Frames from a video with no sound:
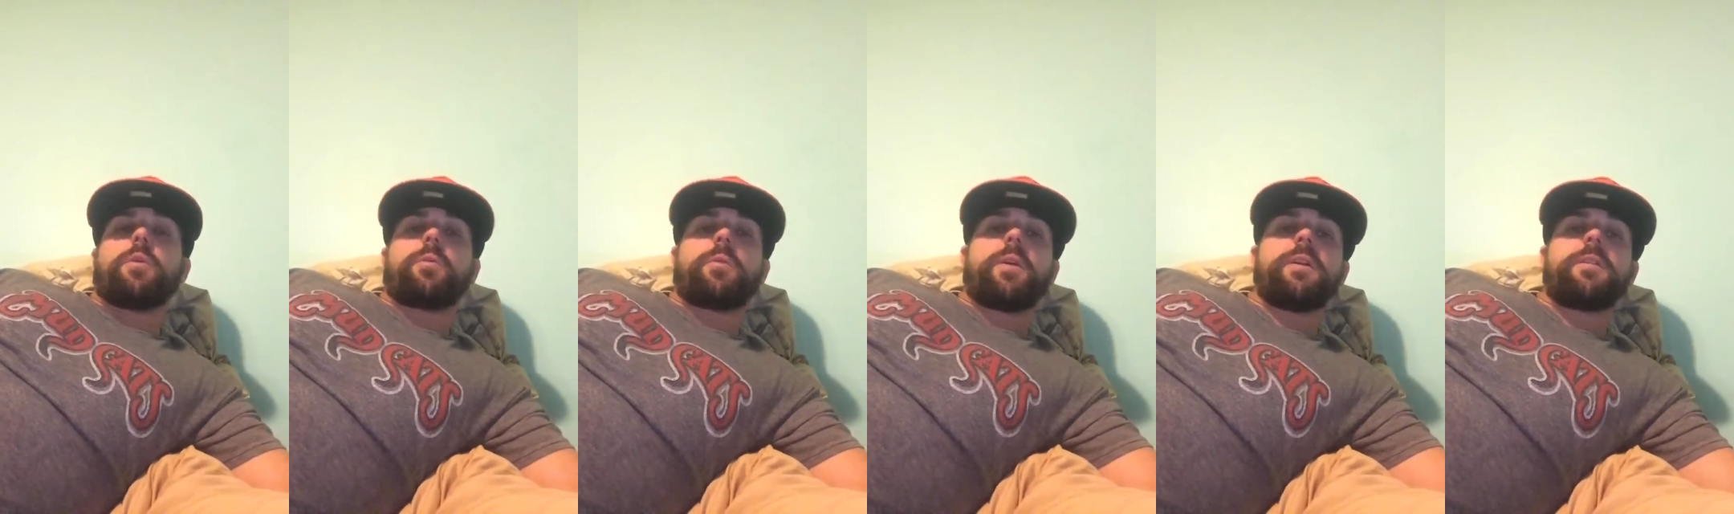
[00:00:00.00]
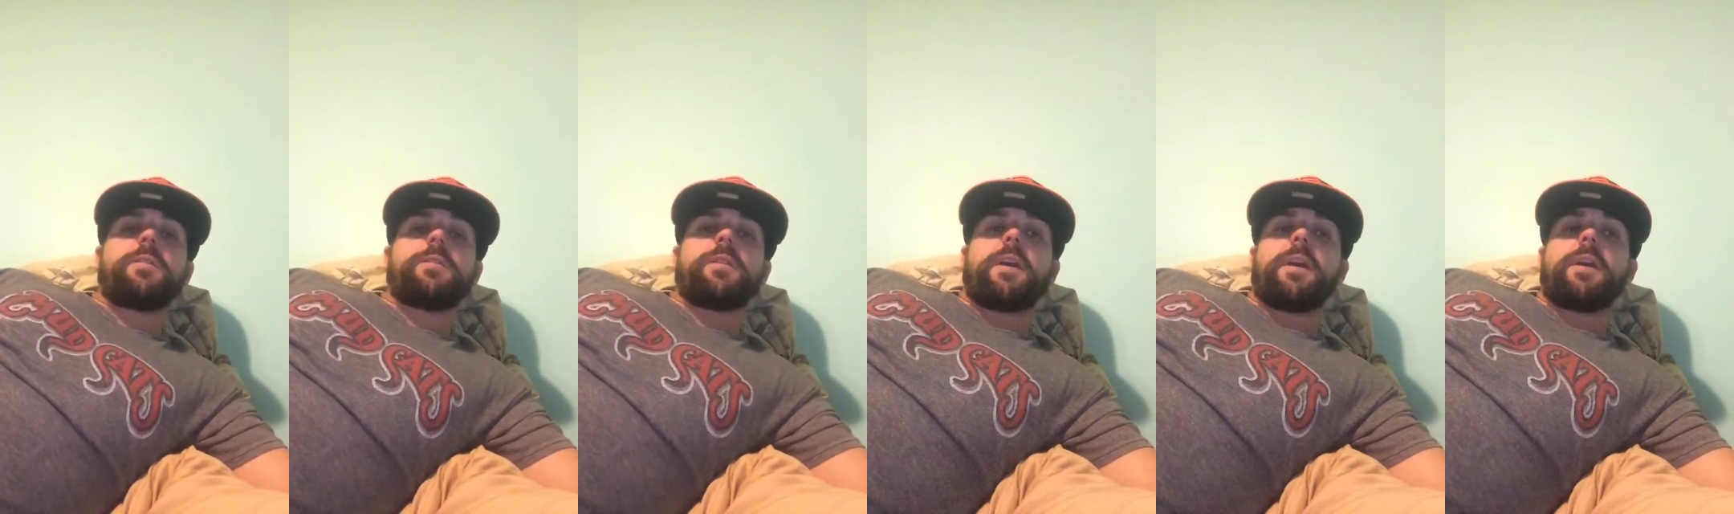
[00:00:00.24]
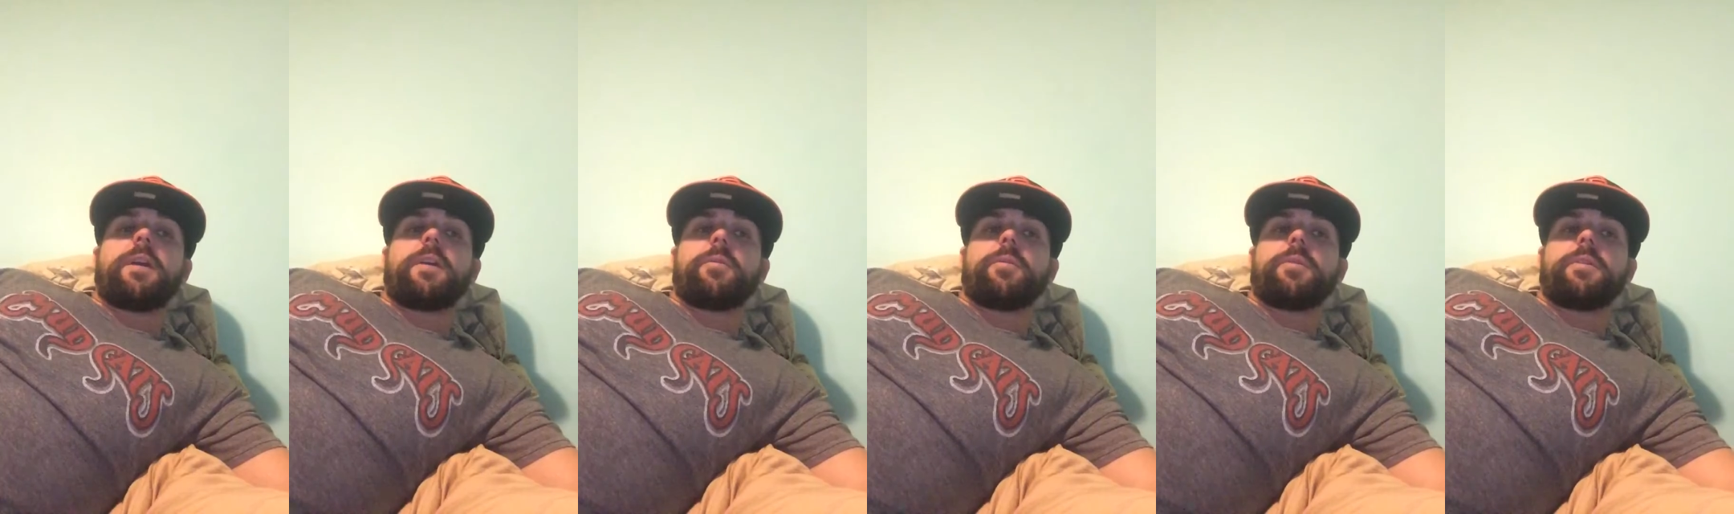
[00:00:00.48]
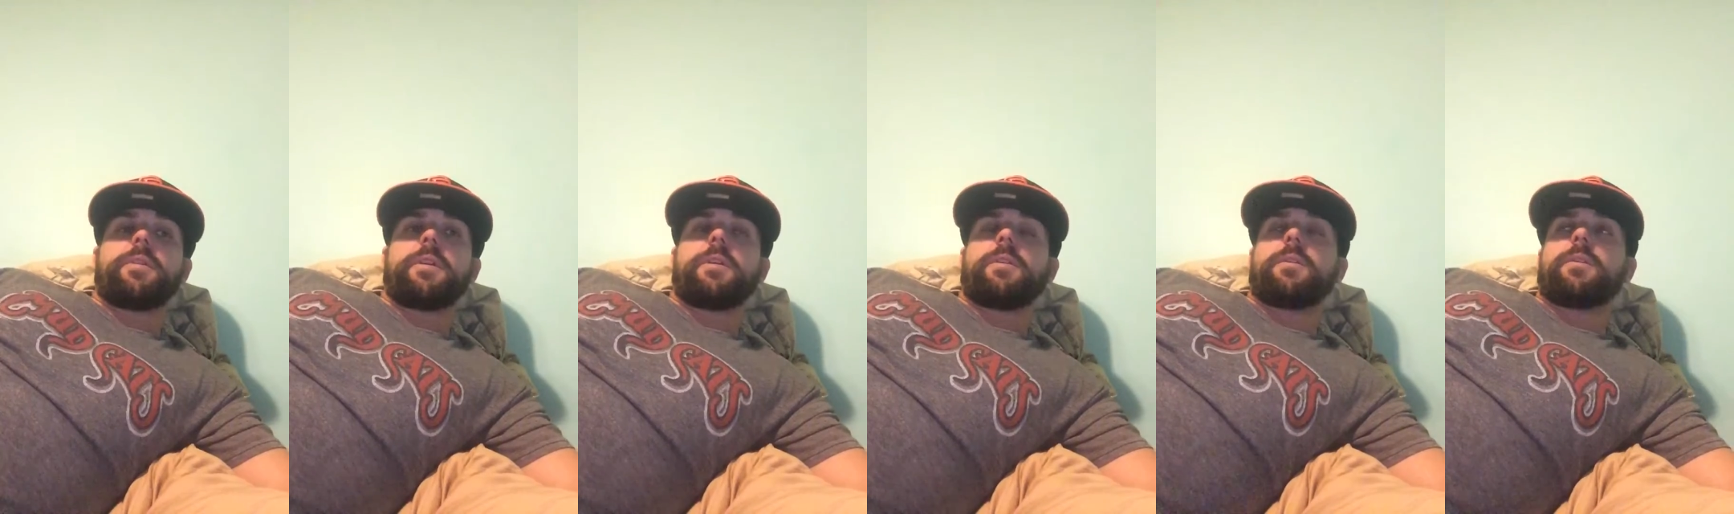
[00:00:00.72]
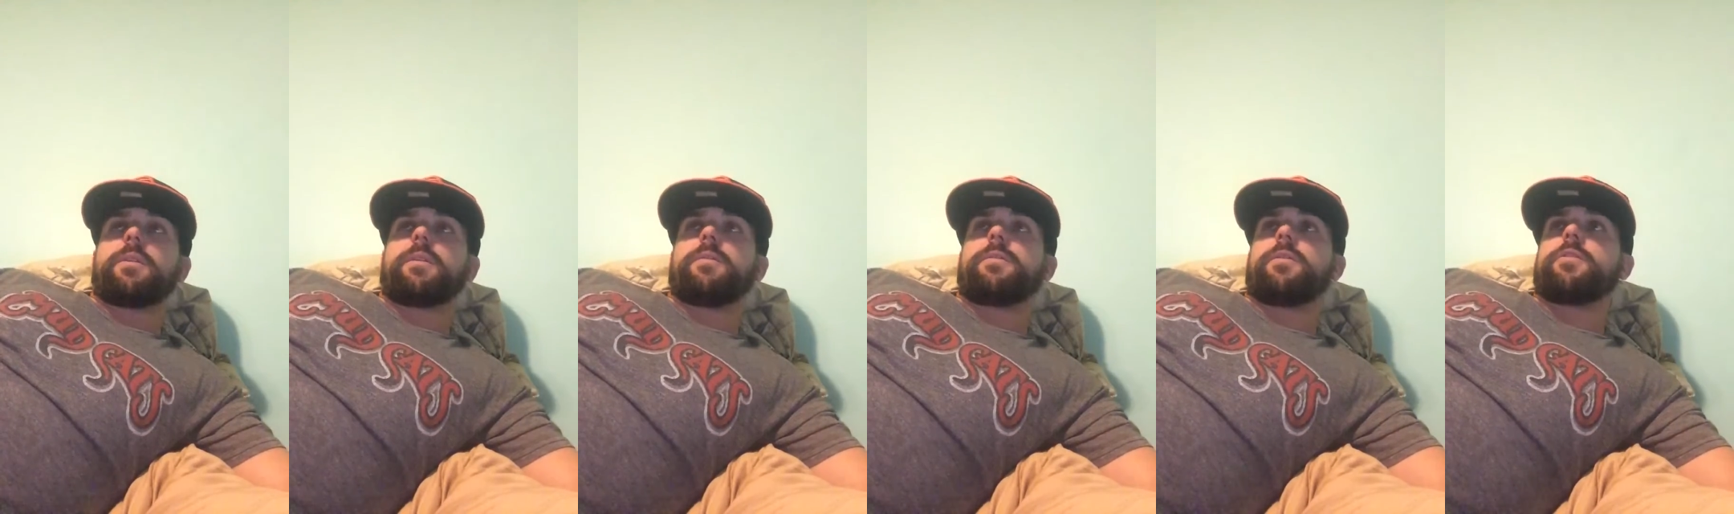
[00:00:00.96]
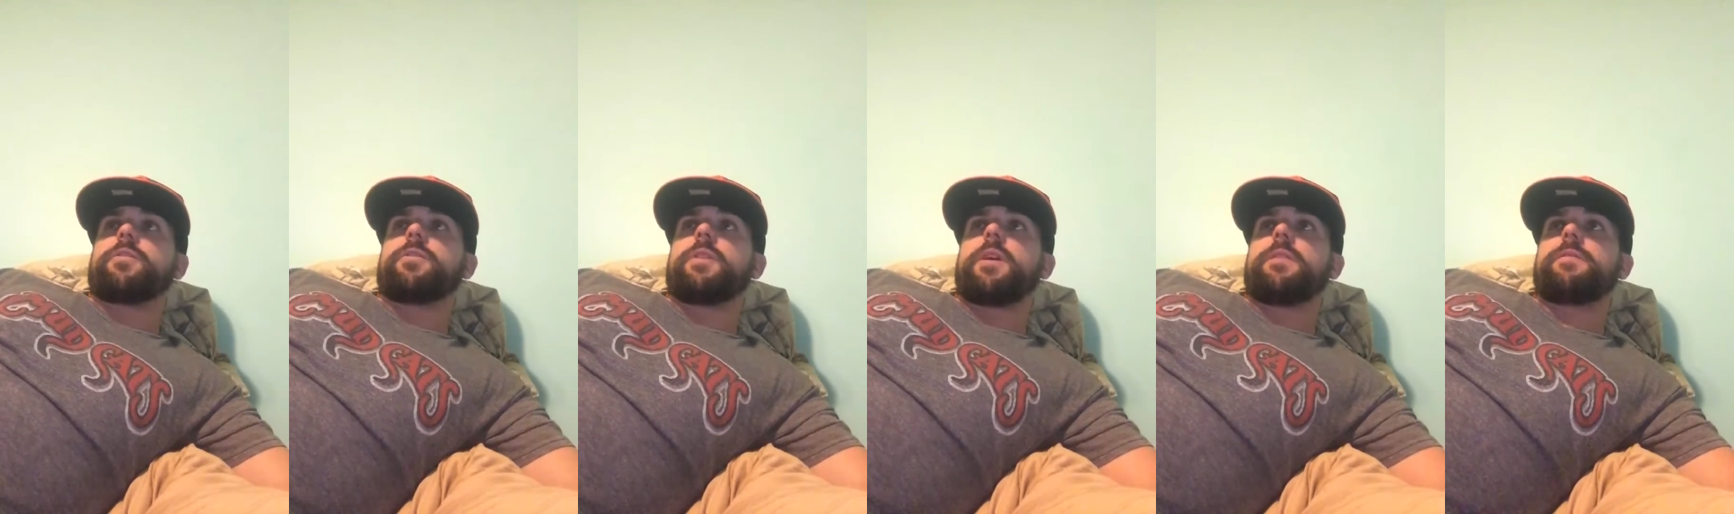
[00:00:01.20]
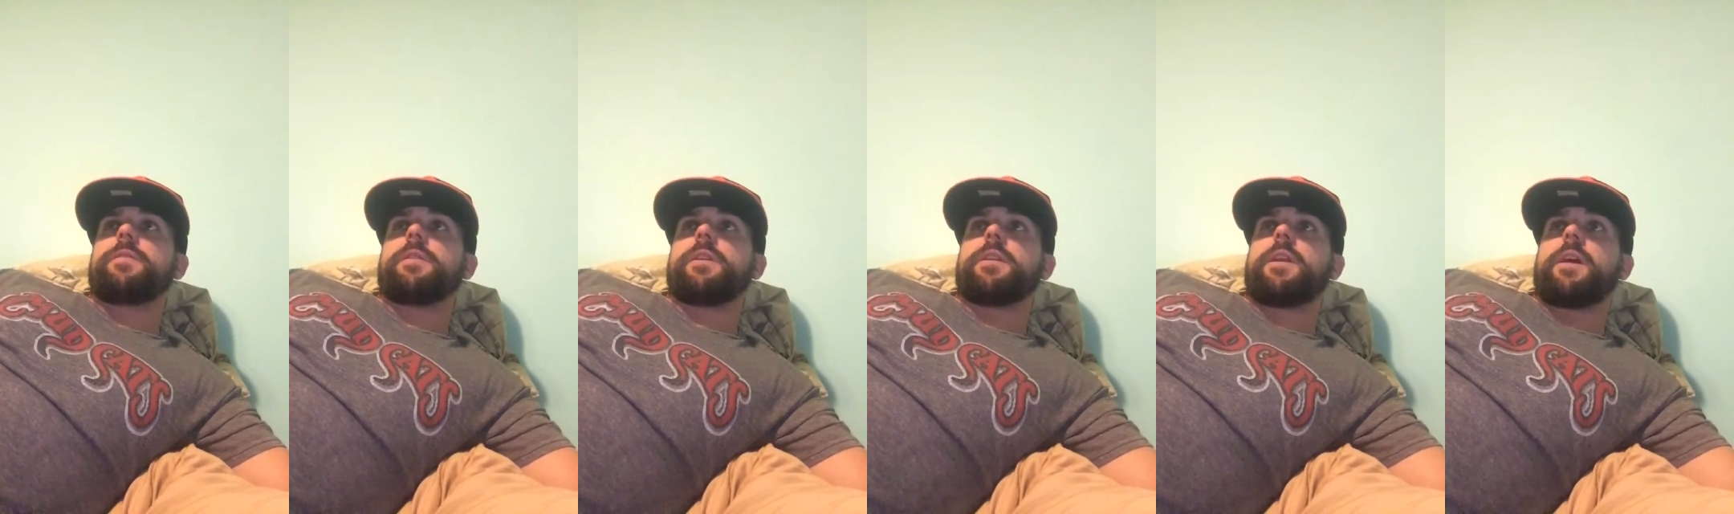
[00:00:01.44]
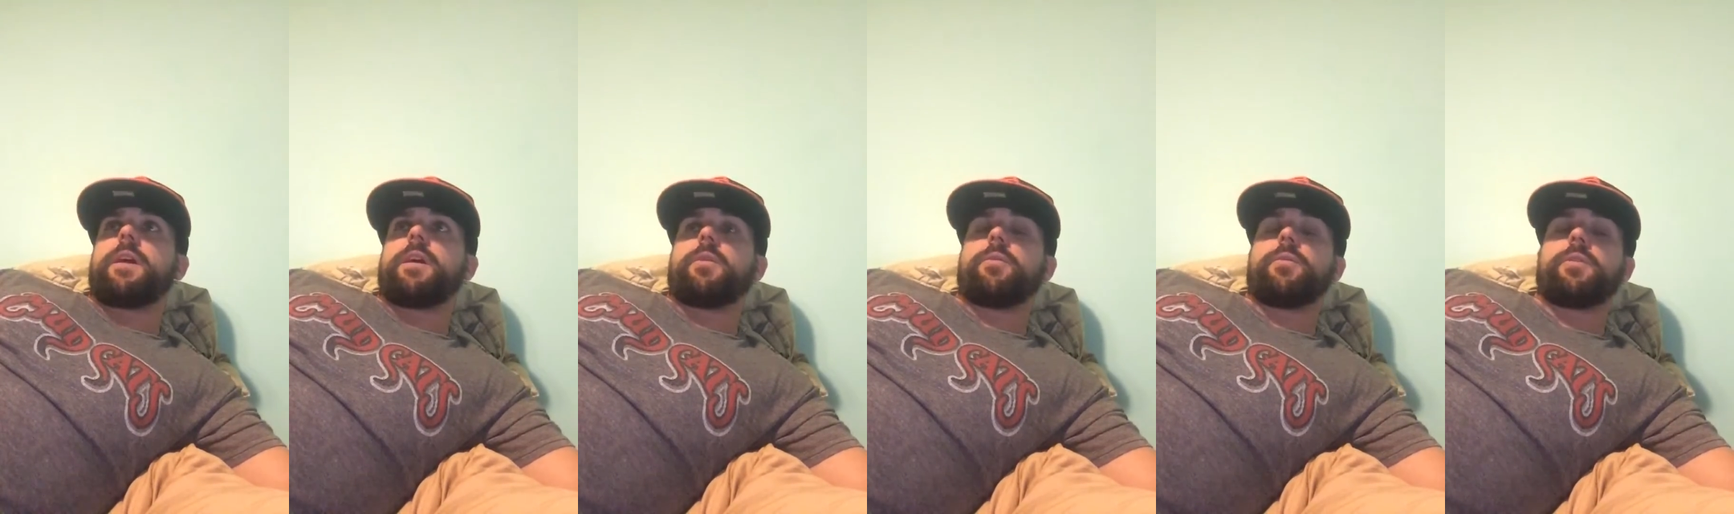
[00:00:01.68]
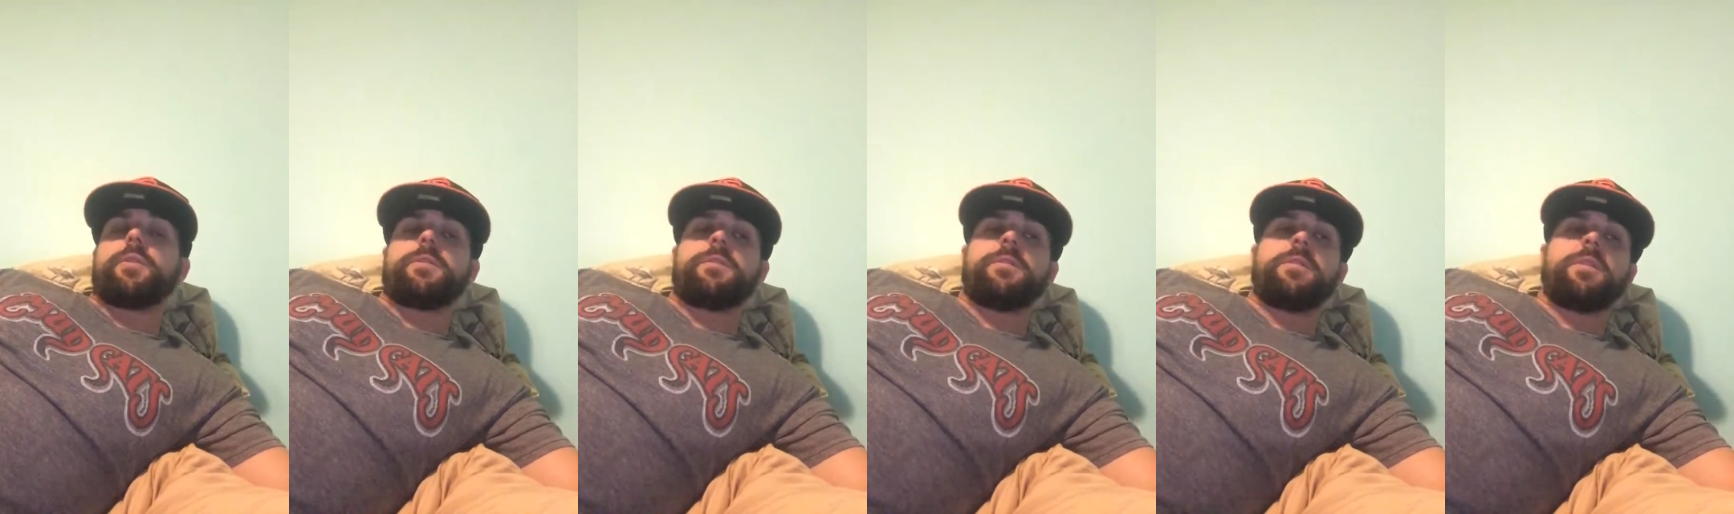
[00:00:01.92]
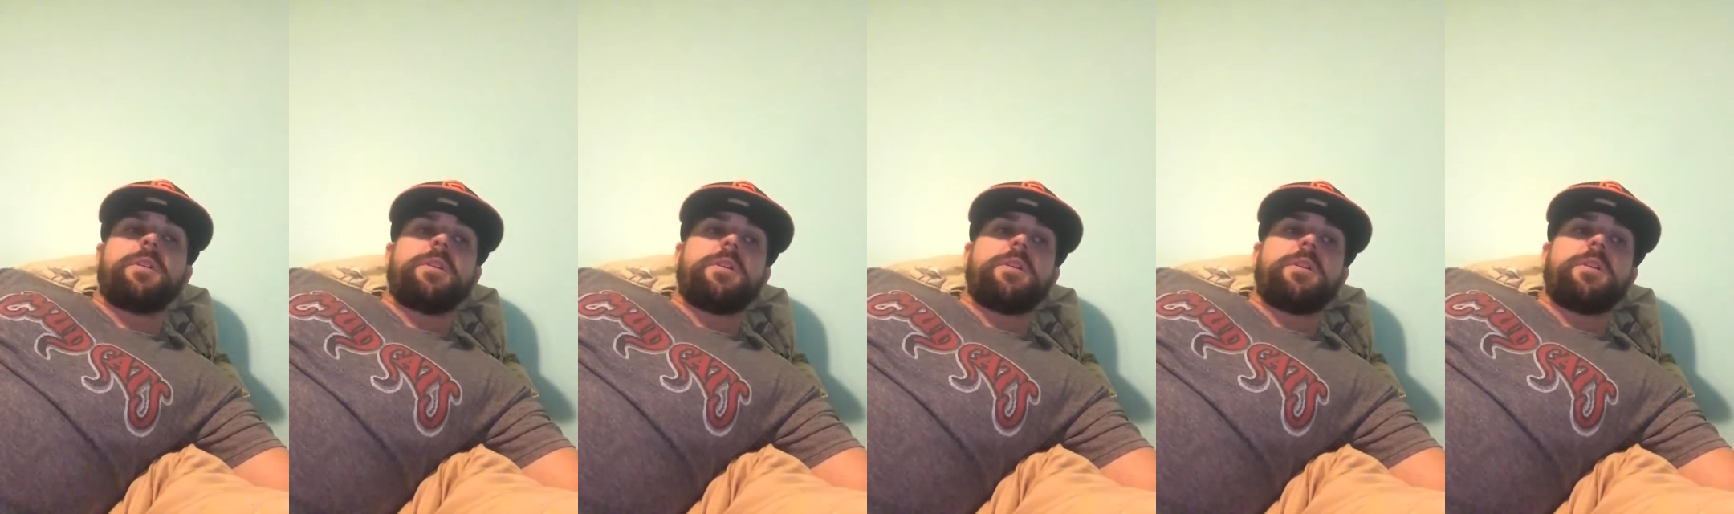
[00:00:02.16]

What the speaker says: arrest a heroin dealer for trafficking heroin.